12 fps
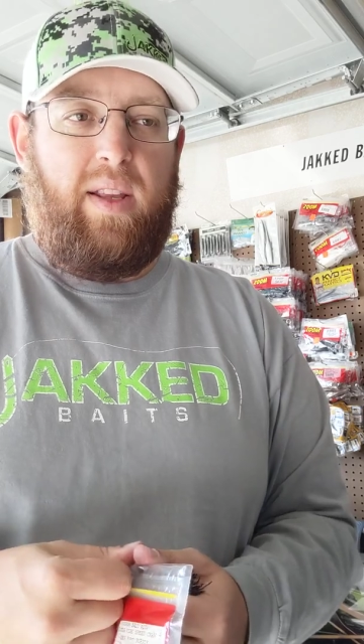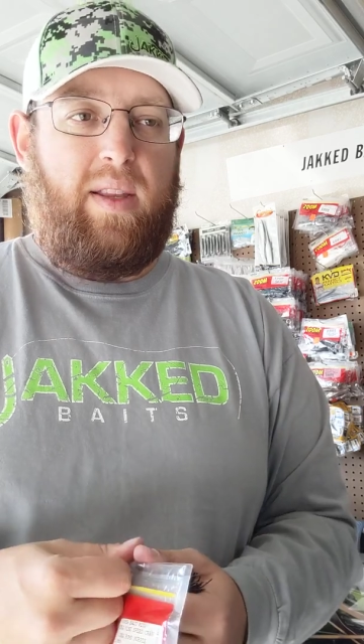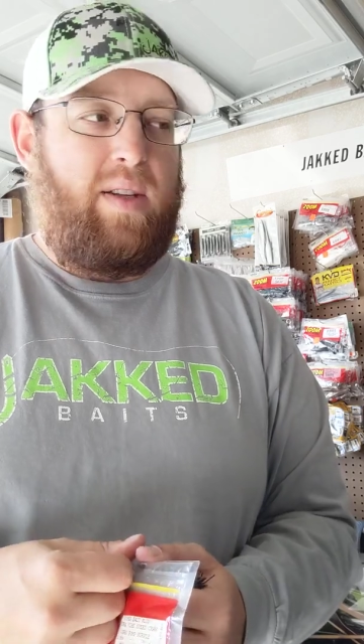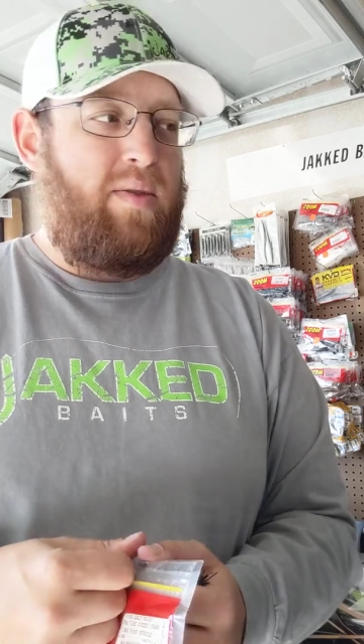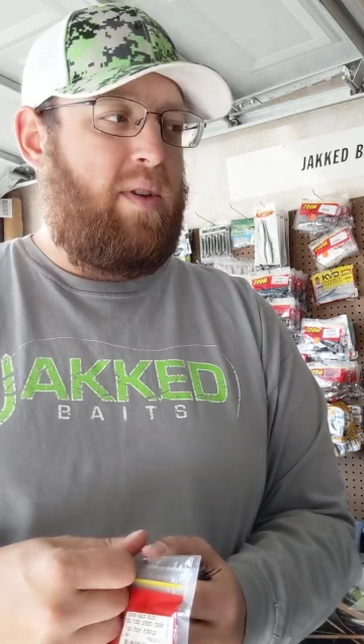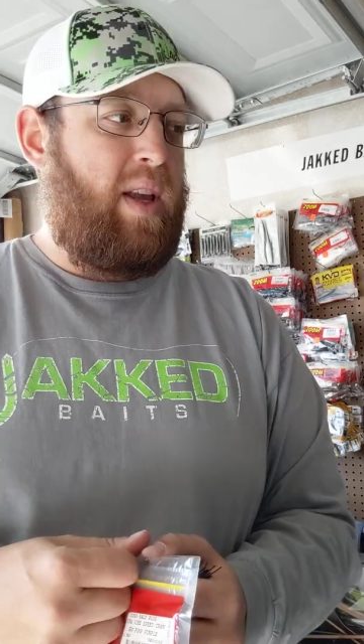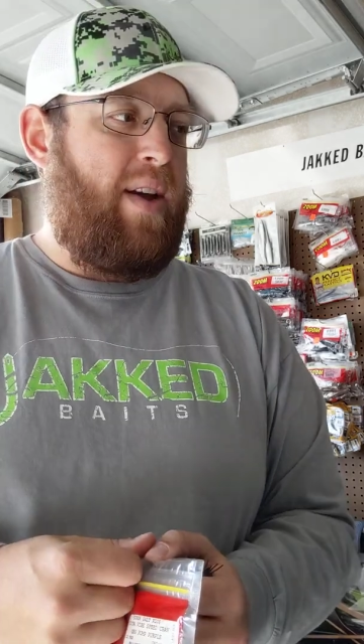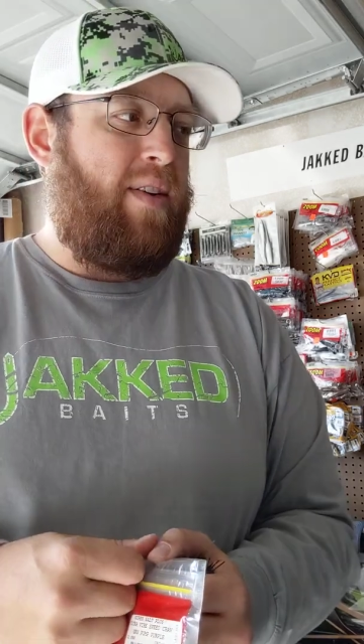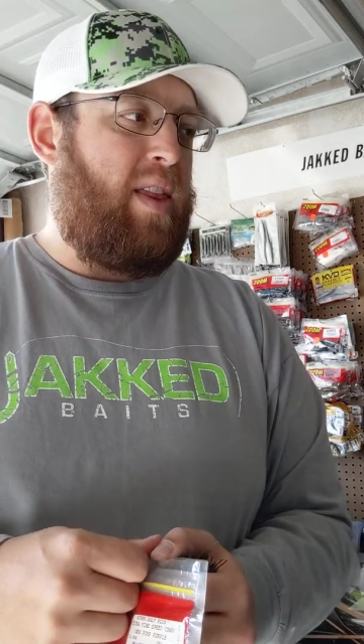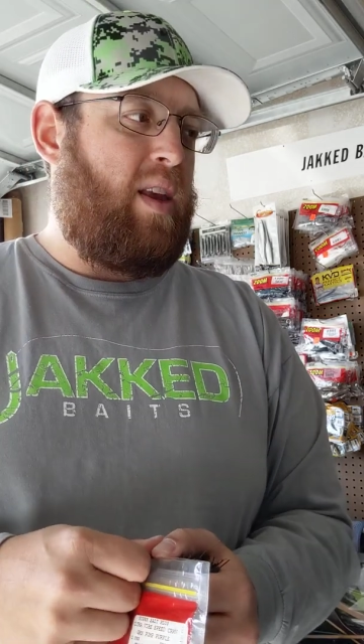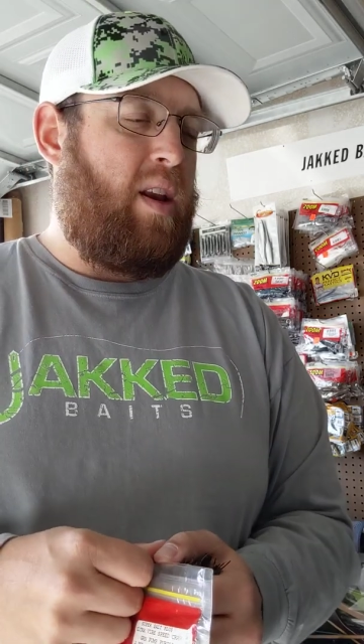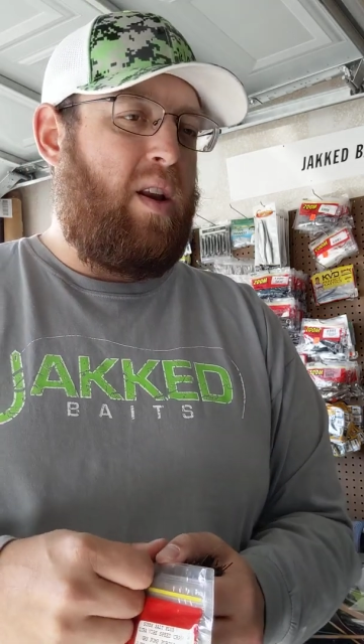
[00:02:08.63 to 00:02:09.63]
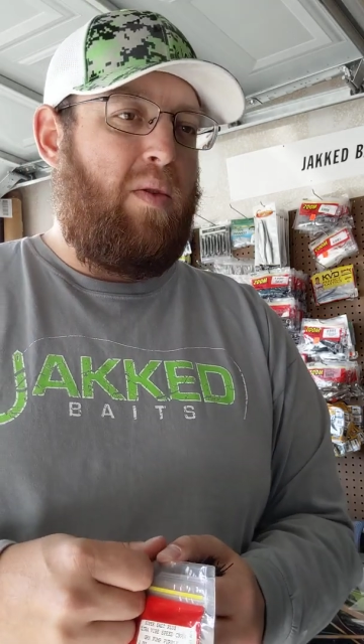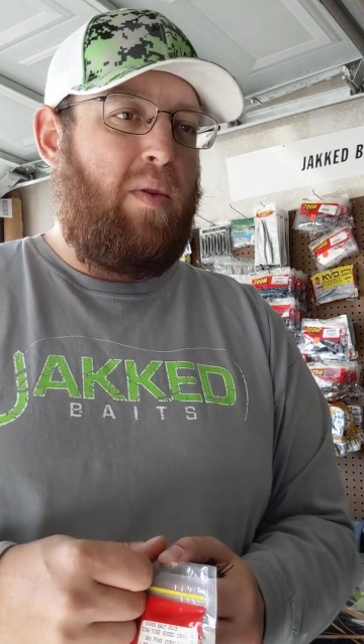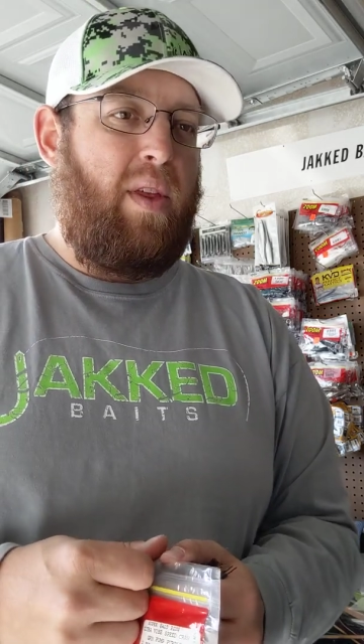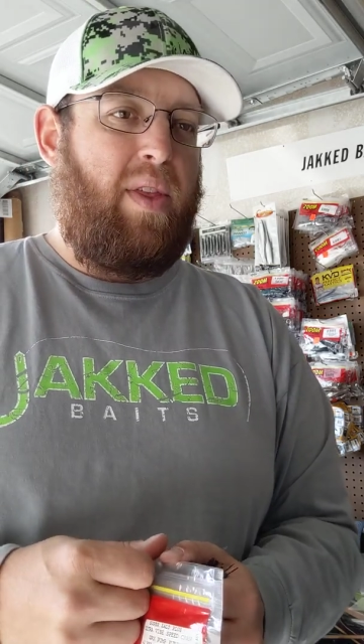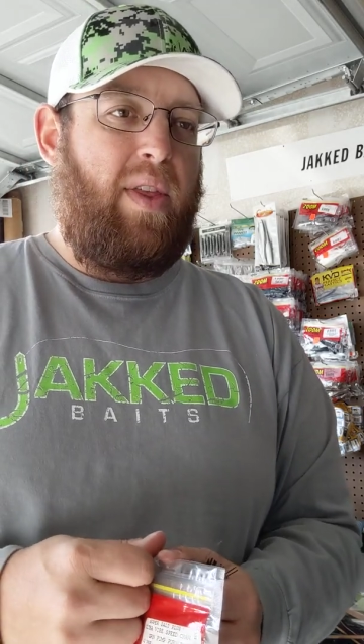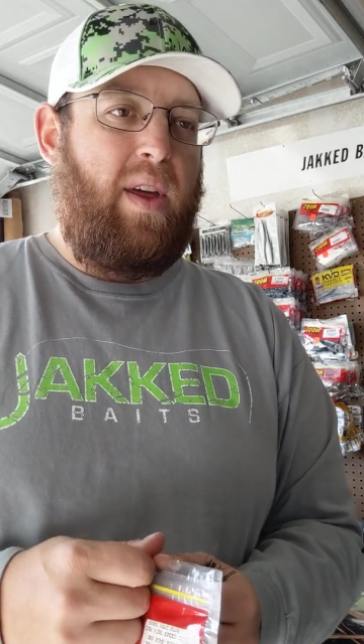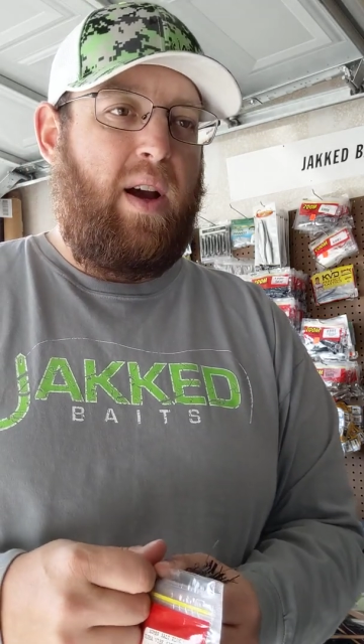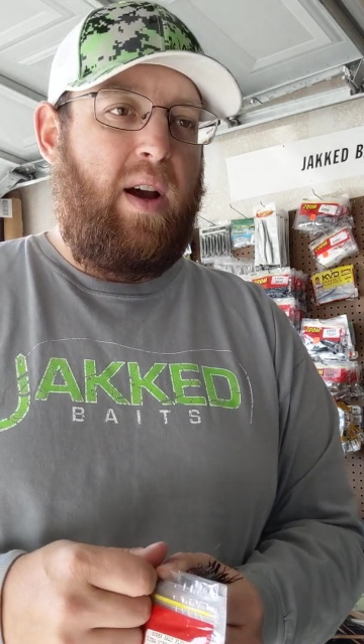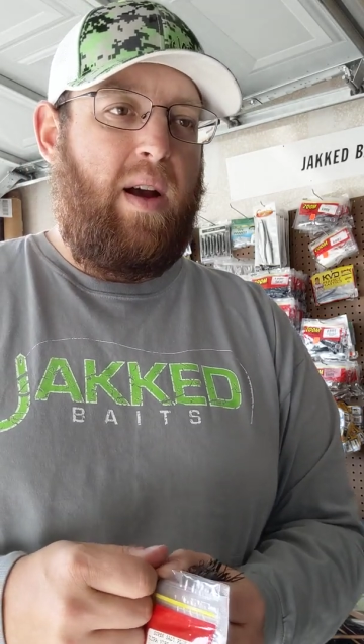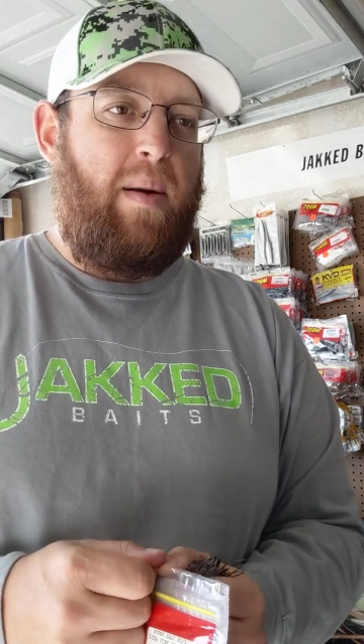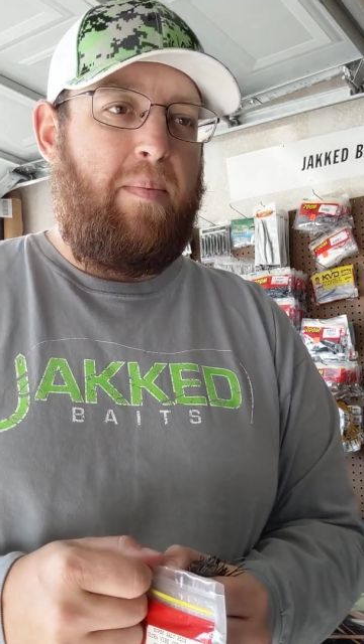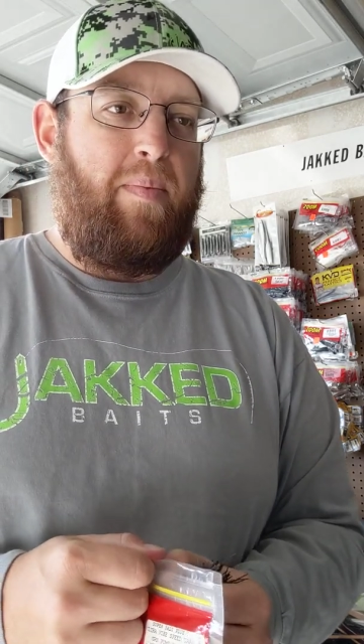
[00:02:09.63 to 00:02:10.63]
It doesn't really have anything to do with
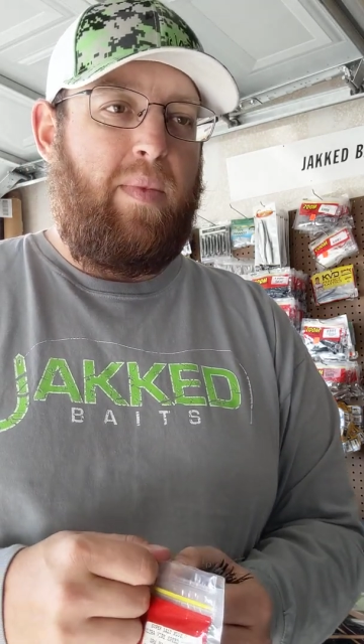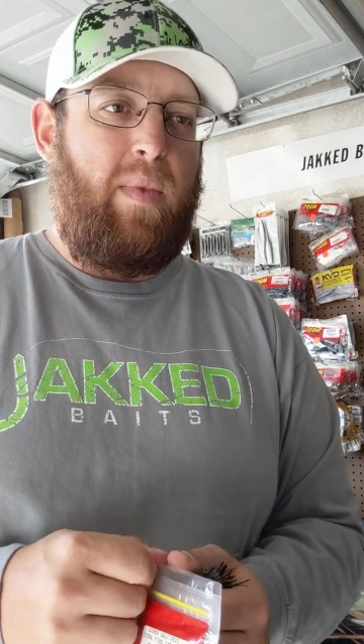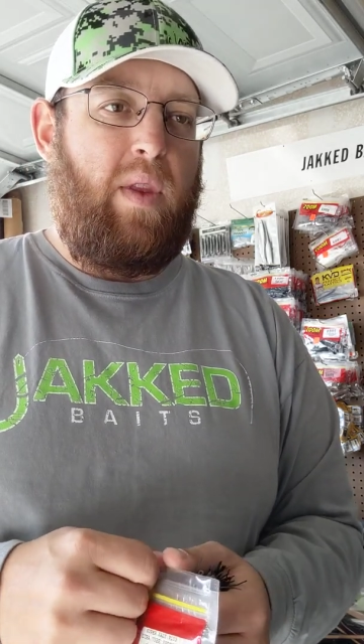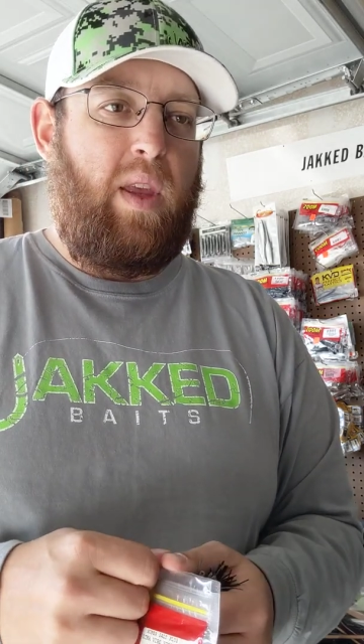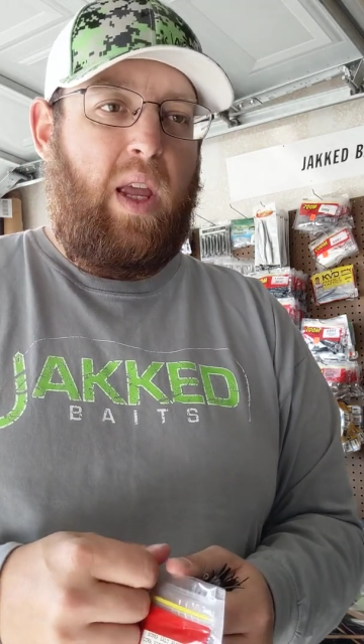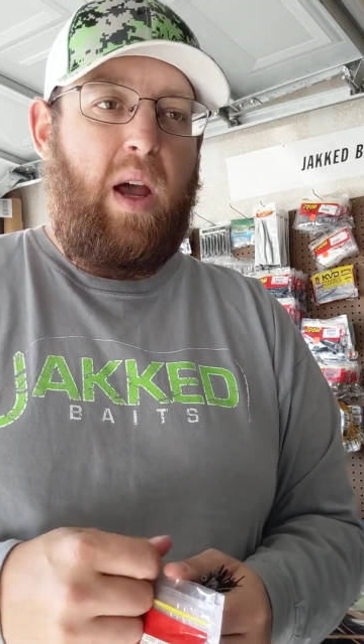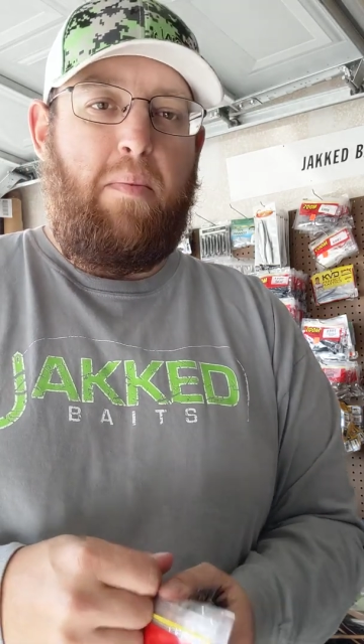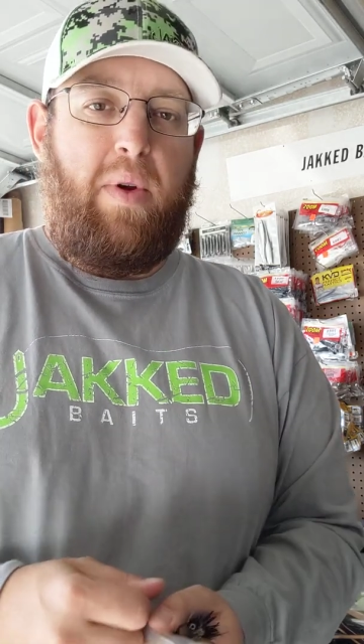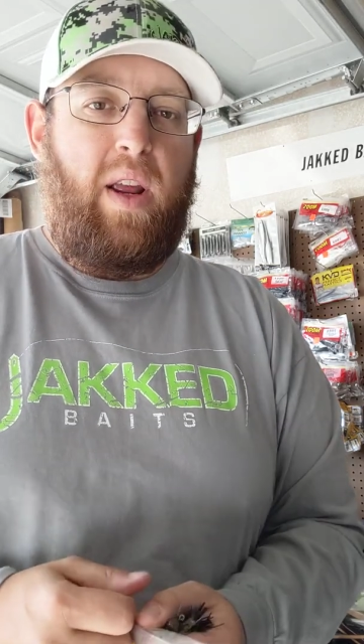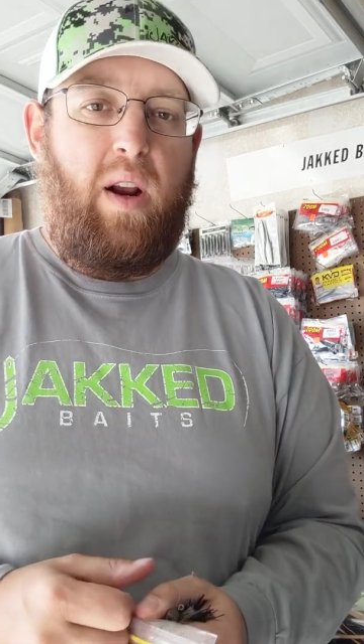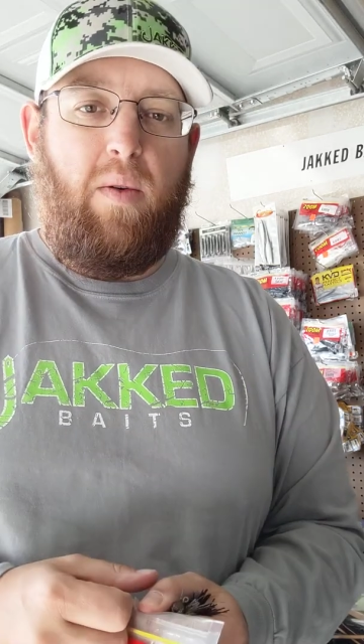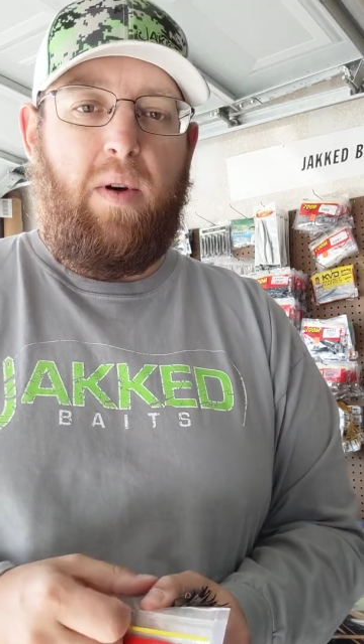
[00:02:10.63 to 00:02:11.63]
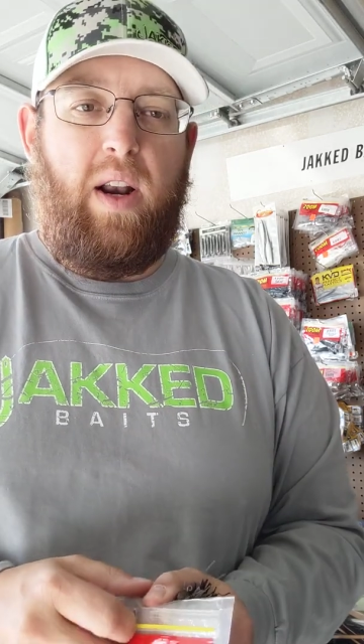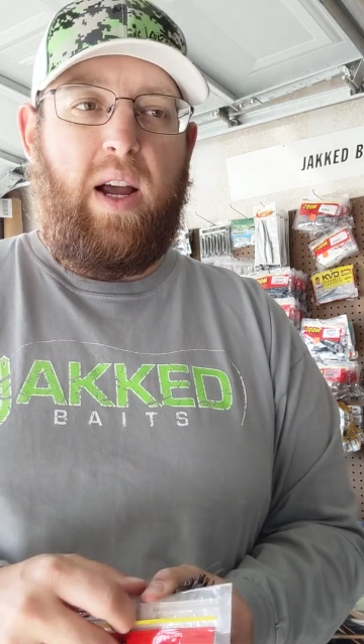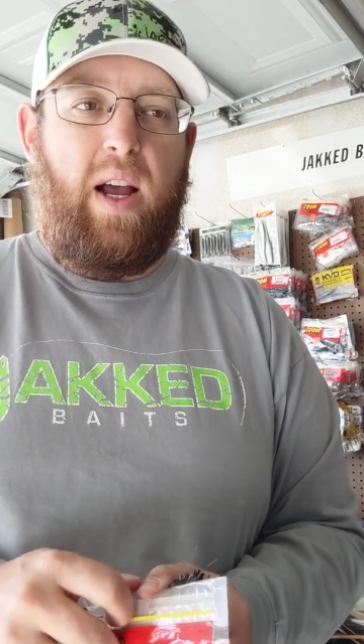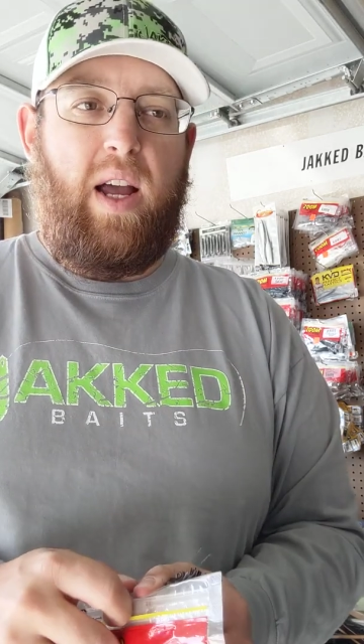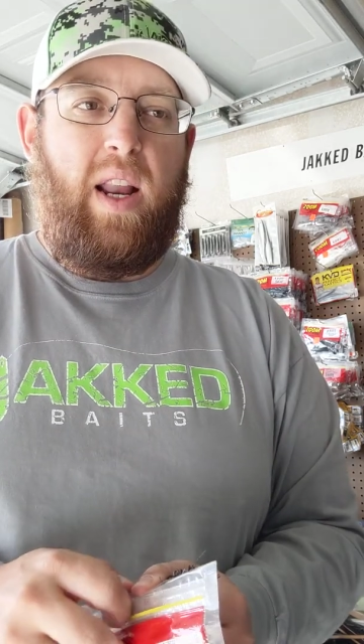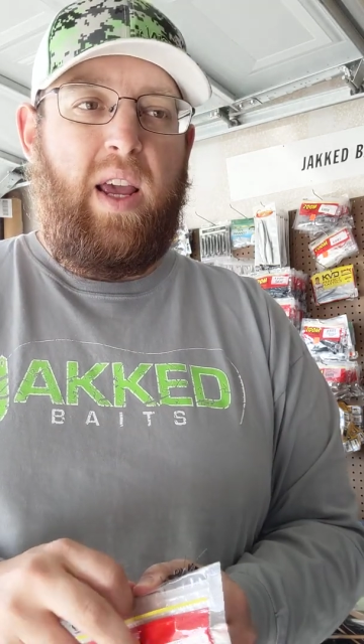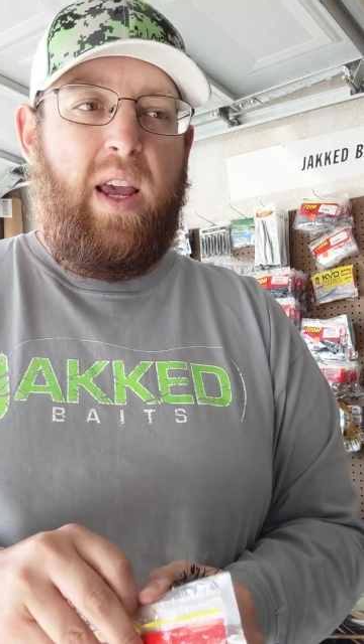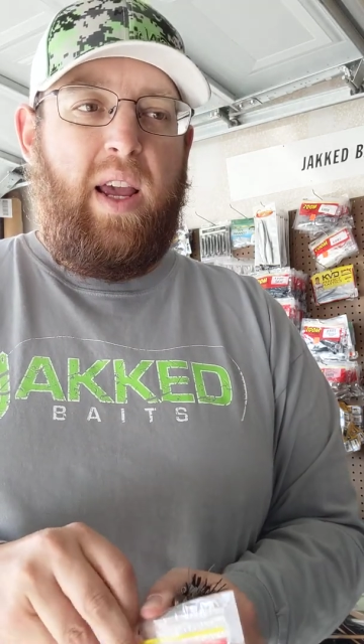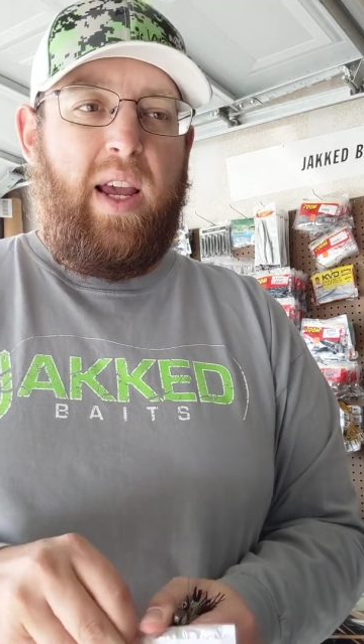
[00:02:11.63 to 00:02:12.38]
the company or whatnot.